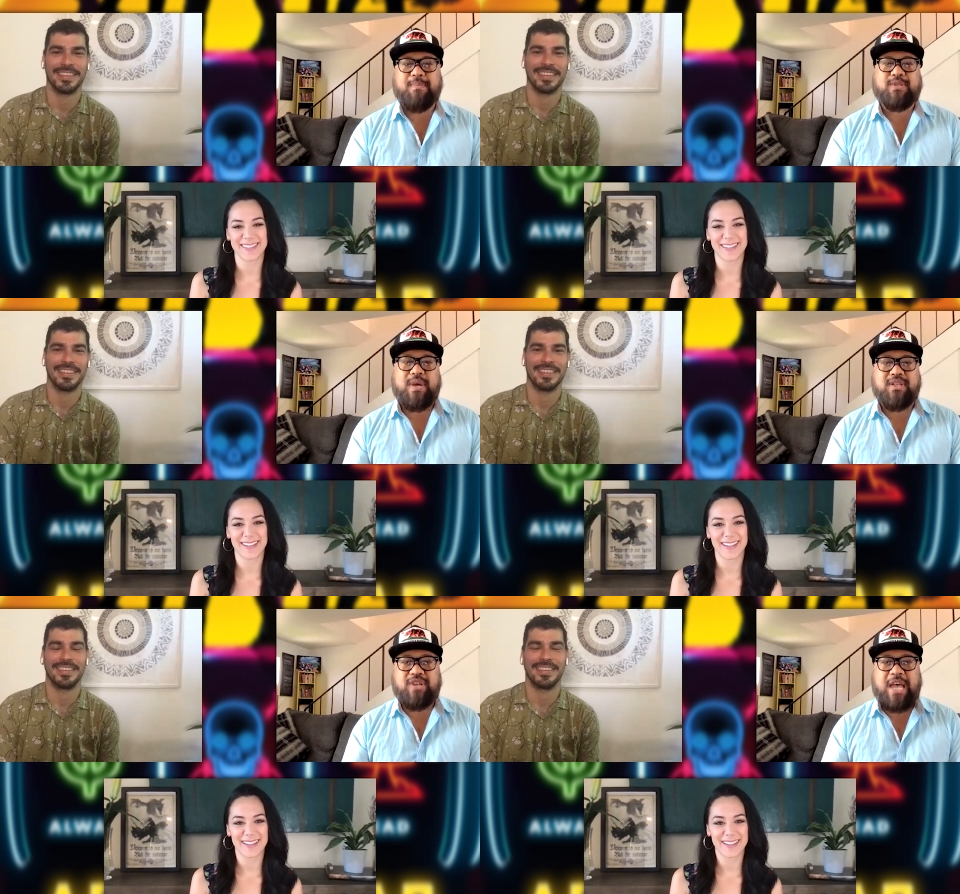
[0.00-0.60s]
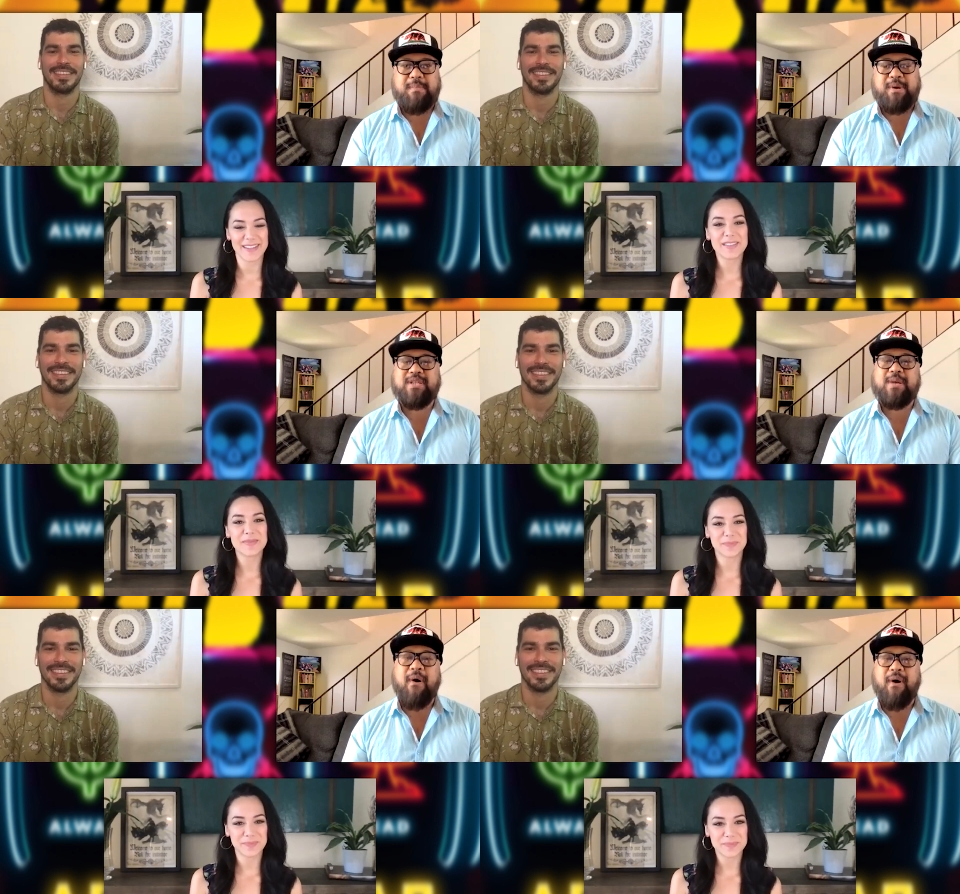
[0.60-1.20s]
Speaker 1: between Chambers
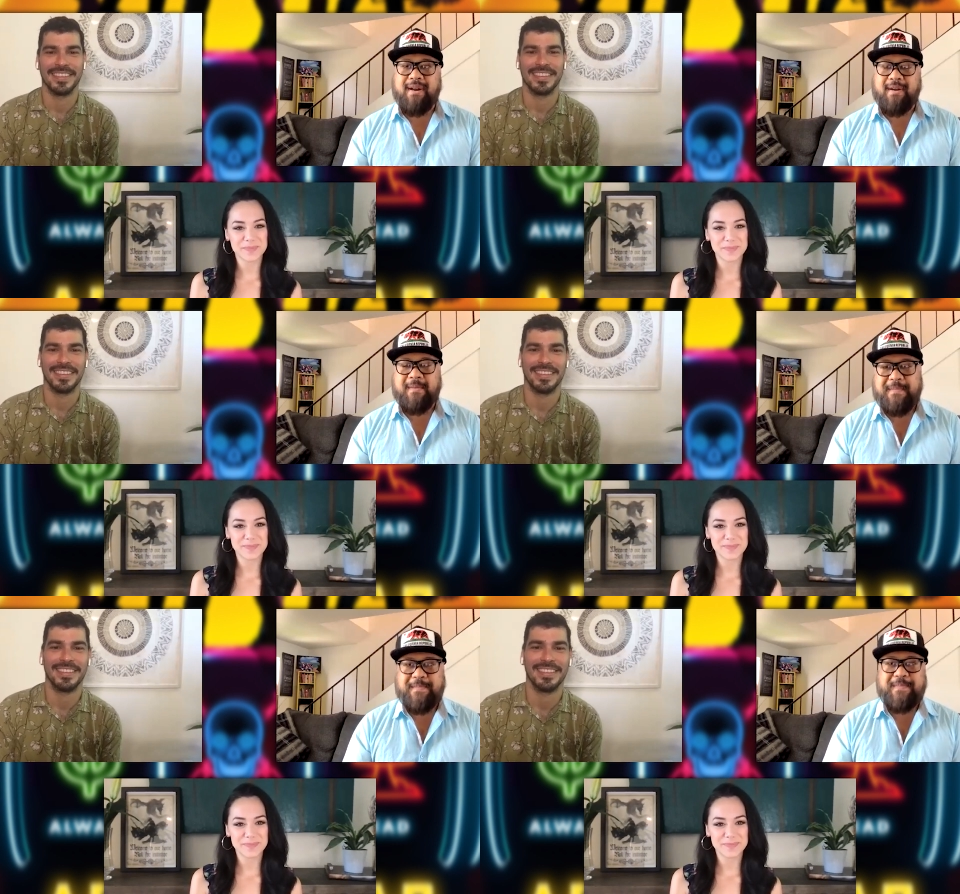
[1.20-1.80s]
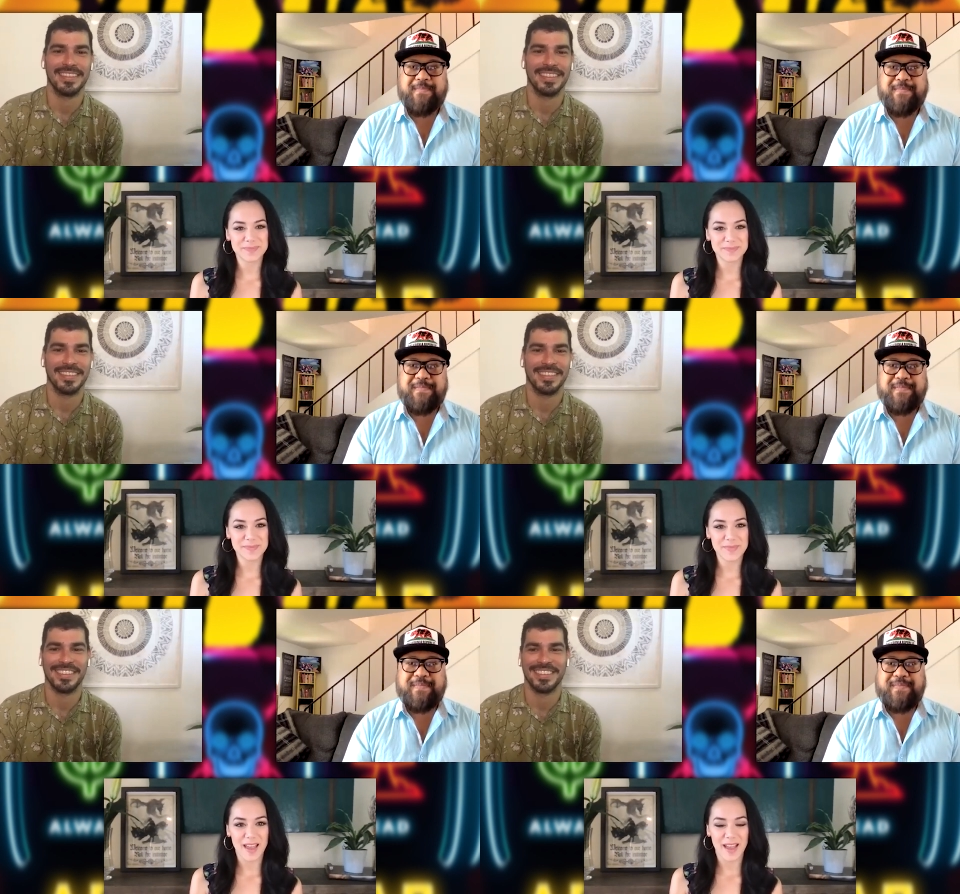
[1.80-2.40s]
and Martin?
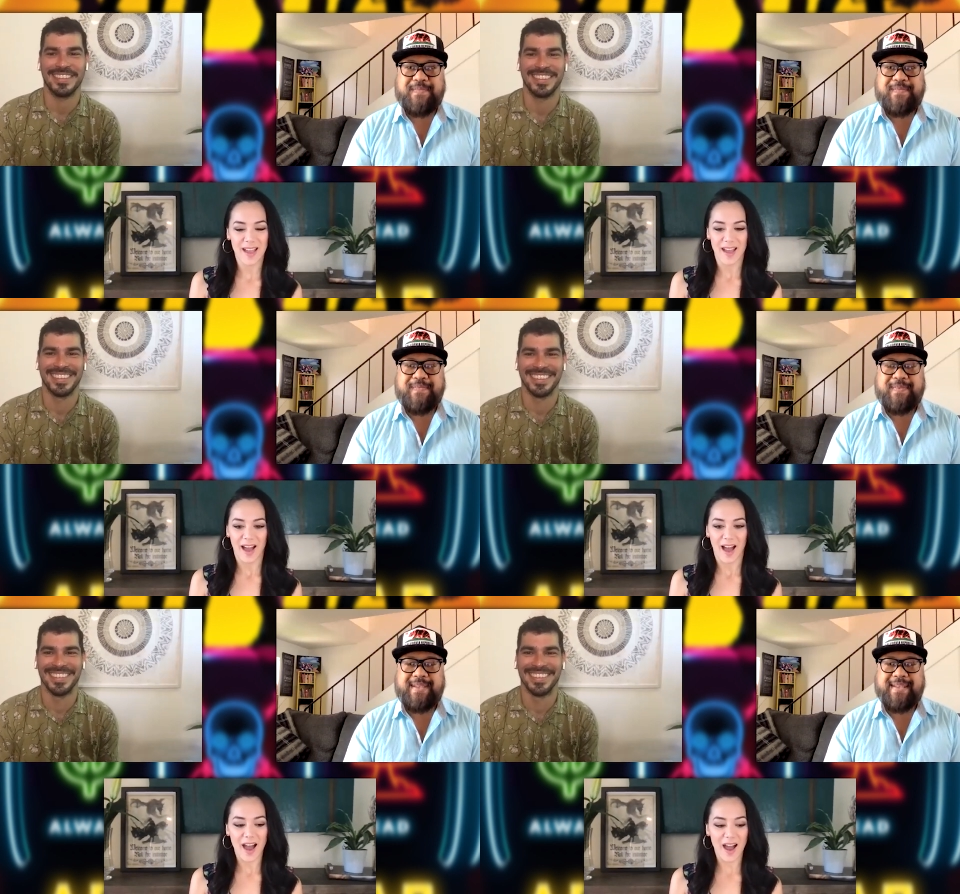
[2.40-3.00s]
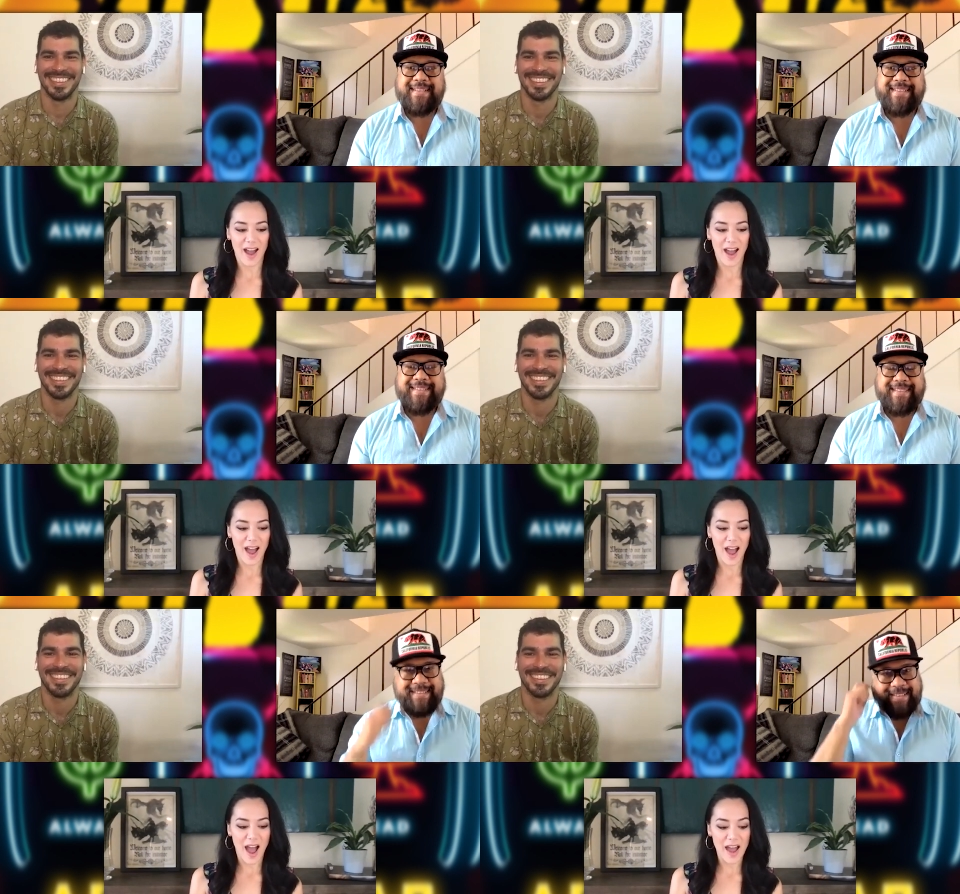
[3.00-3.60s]
Speaker 2: Uh,
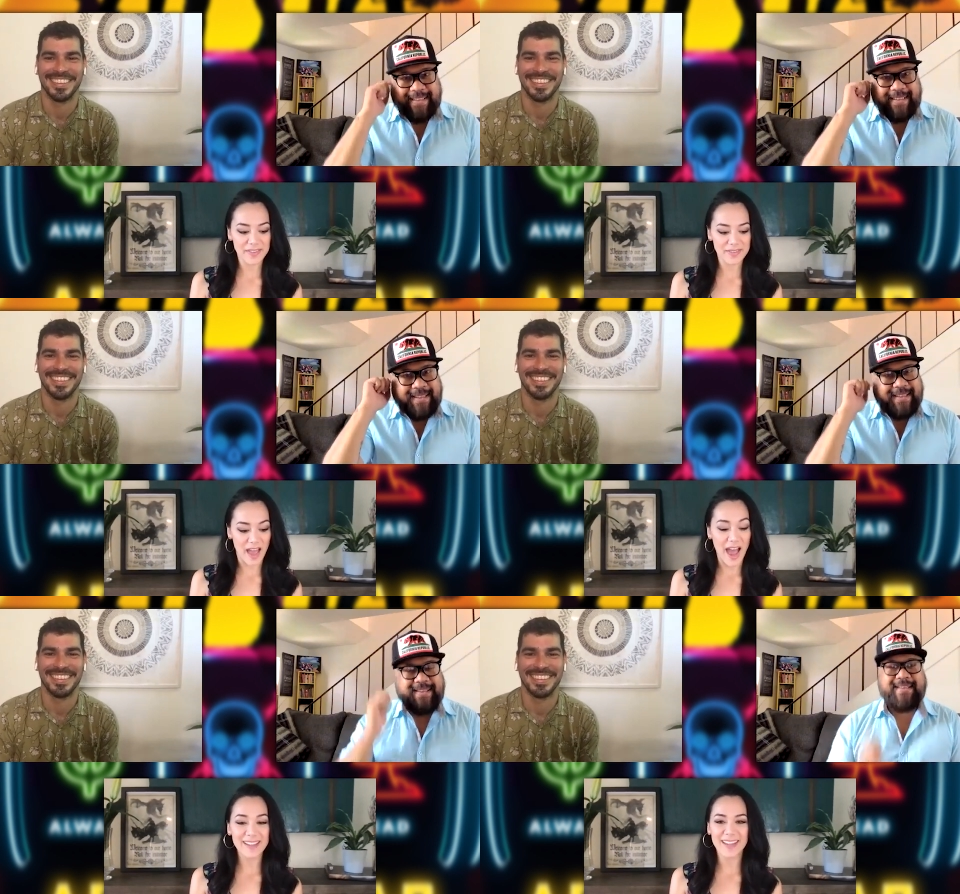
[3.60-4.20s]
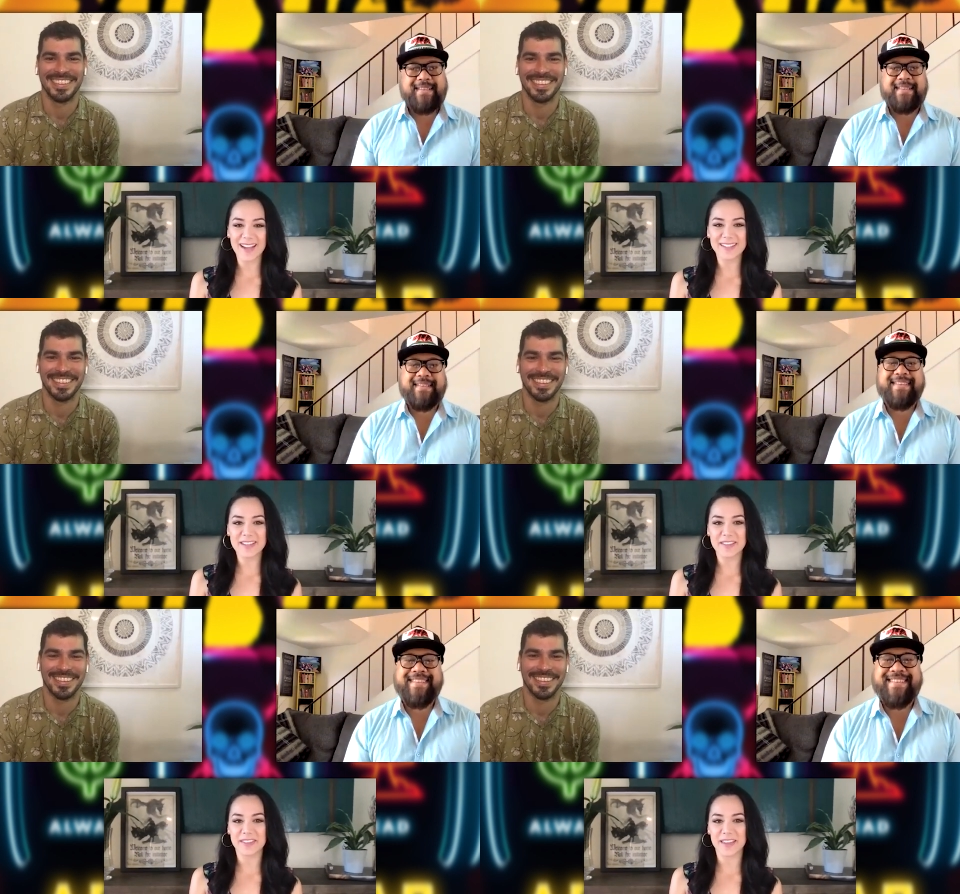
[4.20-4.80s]
I I'd like to
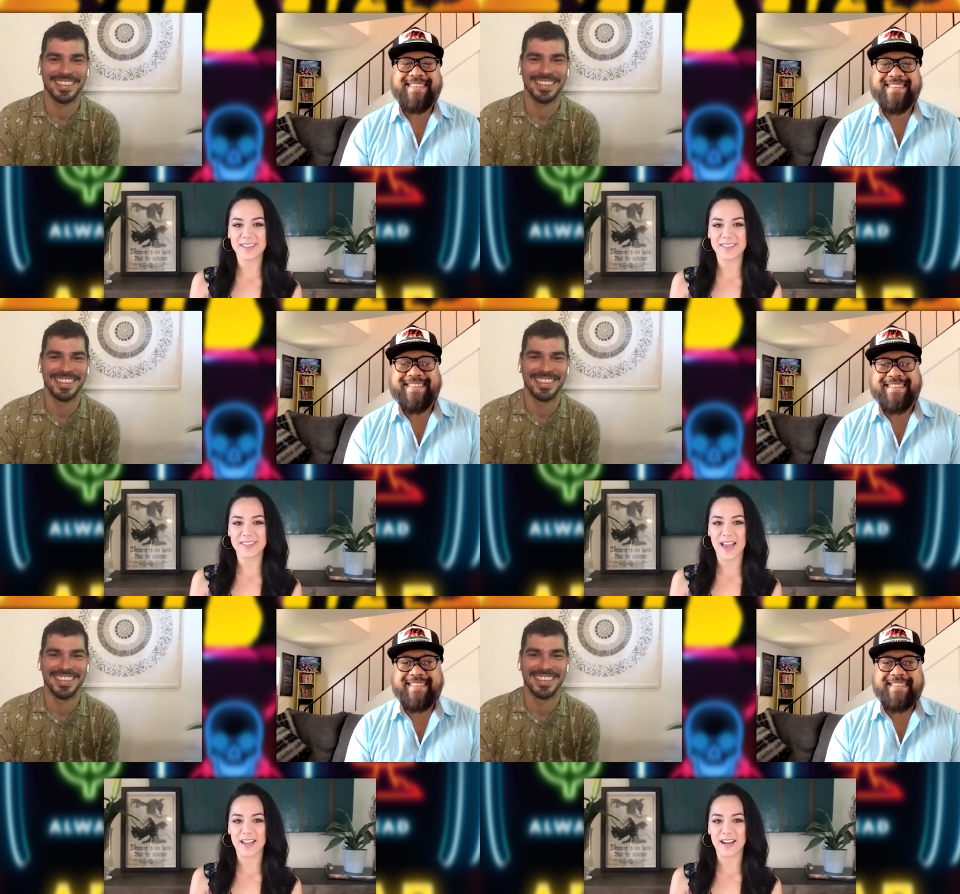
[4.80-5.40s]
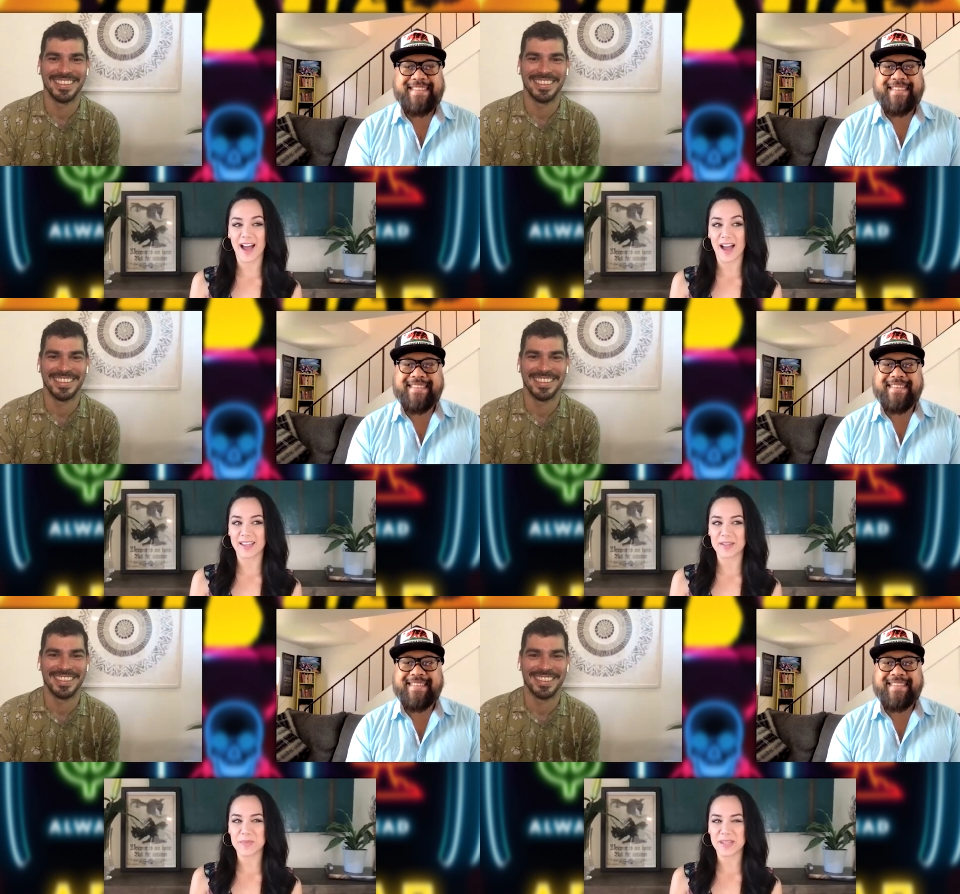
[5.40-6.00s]
think that I
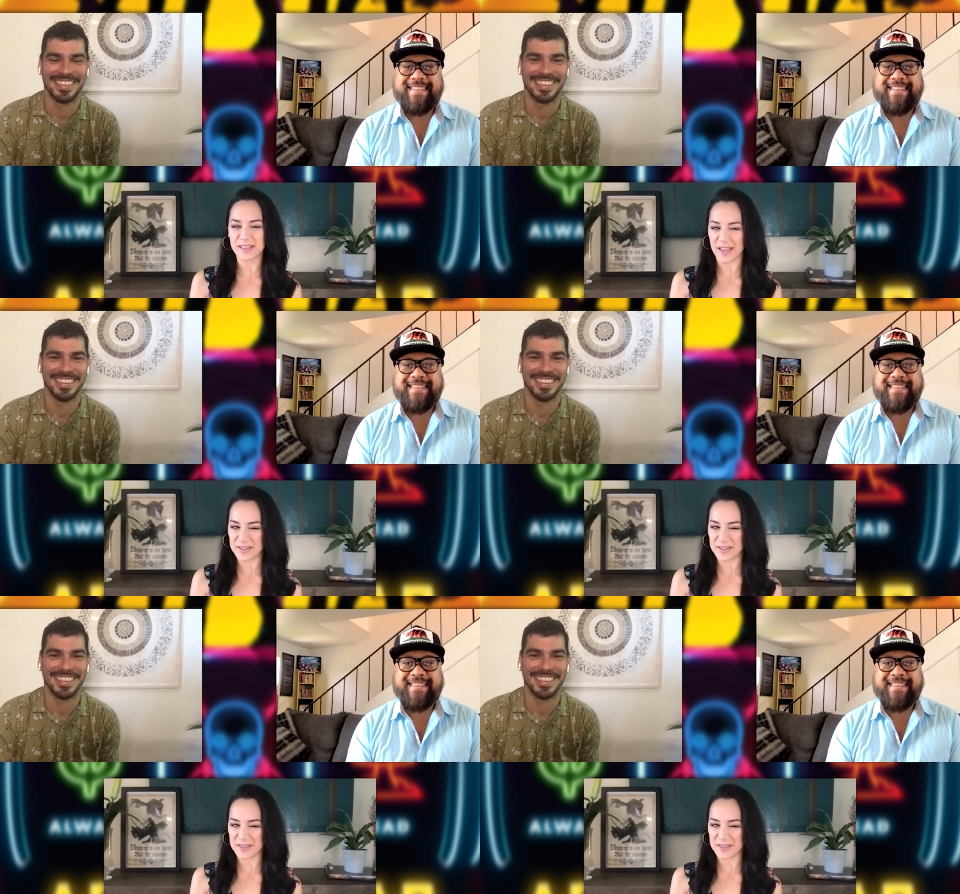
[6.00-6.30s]
can be like